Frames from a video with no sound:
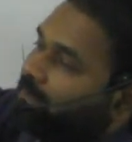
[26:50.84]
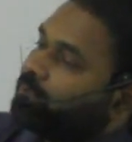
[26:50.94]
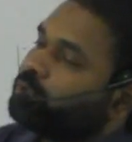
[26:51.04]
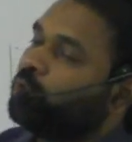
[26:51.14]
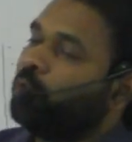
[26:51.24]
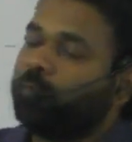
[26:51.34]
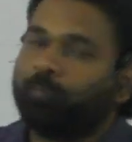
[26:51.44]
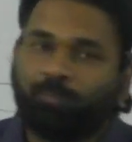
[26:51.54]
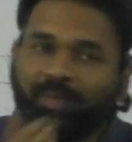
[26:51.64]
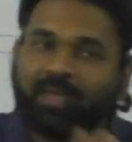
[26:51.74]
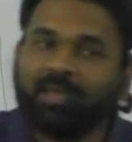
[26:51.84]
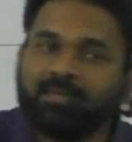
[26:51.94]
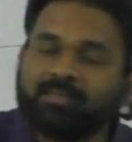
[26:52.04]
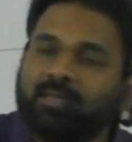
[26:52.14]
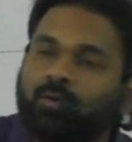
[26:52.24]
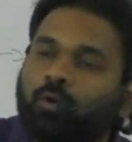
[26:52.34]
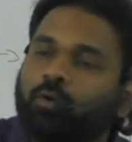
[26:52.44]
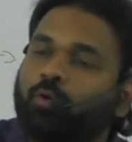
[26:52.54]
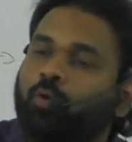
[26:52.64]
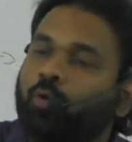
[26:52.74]
So P is
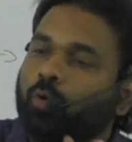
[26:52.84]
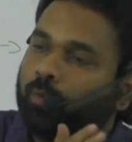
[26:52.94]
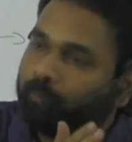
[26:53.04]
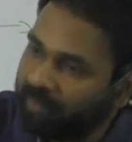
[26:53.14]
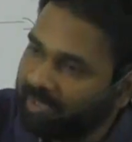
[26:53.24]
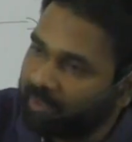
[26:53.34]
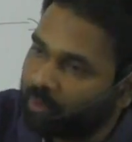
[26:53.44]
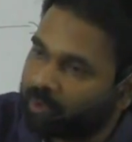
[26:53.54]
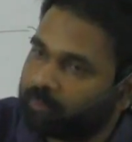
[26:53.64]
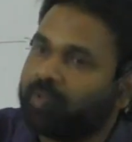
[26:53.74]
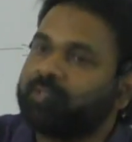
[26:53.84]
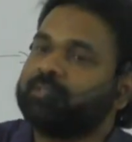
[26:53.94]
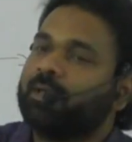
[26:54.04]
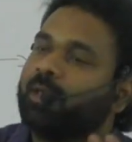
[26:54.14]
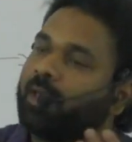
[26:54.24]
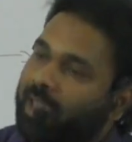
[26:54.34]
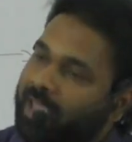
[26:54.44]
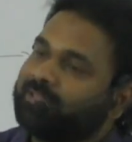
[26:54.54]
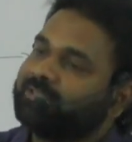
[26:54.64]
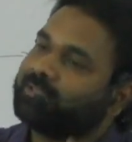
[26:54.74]
equal to P naught plus
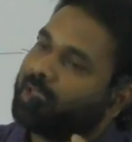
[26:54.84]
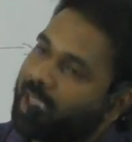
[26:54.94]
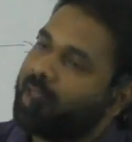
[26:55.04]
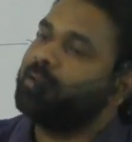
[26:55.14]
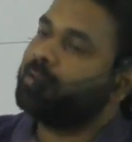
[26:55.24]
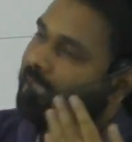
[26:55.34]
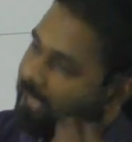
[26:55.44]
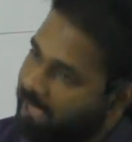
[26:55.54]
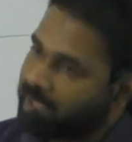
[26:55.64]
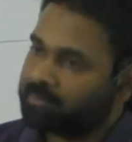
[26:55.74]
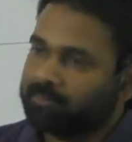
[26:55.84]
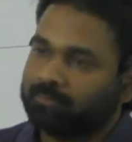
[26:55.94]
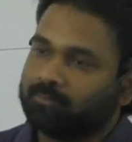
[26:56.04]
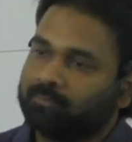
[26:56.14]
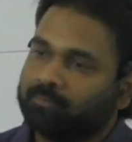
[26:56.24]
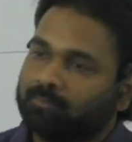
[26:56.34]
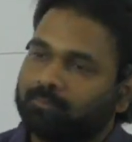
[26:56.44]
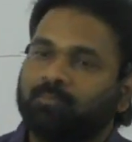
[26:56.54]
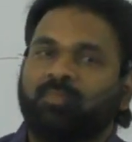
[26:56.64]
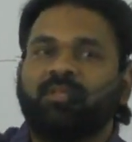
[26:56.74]
H L A.
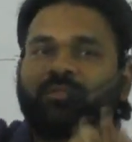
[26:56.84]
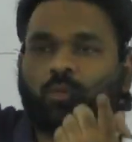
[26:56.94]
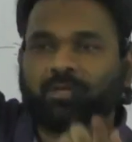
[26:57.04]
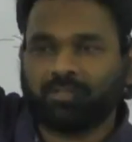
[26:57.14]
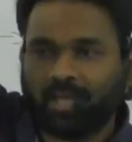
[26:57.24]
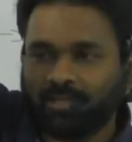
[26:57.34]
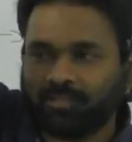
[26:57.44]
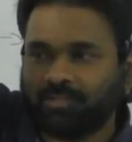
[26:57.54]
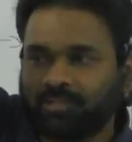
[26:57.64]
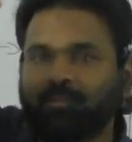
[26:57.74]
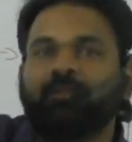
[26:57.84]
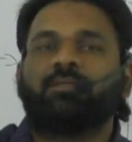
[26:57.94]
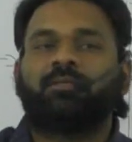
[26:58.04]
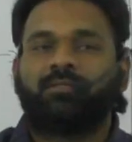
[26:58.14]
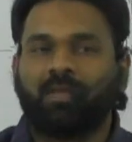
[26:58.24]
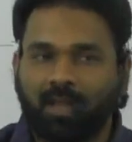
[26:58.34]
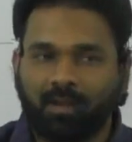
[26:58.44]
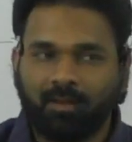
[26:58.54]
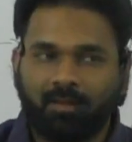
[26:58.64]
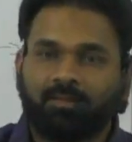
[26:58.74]
This was H, this is
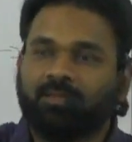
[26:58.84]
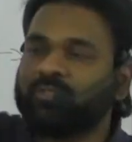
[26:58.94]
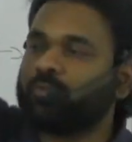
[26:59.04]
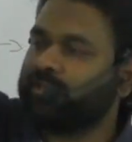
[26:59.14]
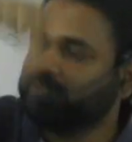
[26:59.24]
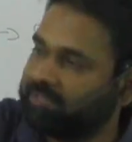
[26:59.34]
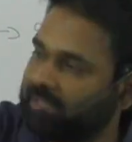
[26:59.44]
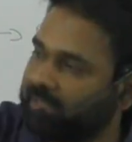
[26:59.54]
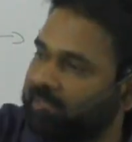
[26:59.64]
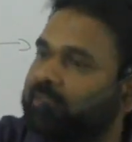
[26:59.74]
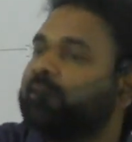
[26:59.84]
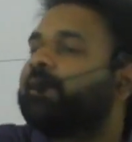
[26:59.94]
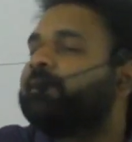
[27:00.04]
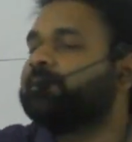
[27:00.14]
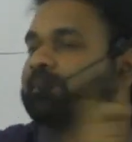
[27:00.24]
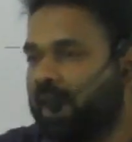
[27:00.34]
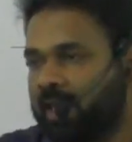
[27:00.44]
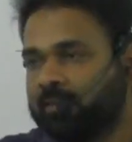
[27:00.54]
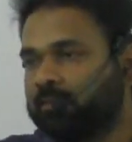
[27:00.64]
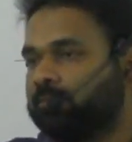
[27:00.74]
L, this was G, that is
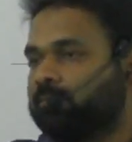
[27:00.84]
A.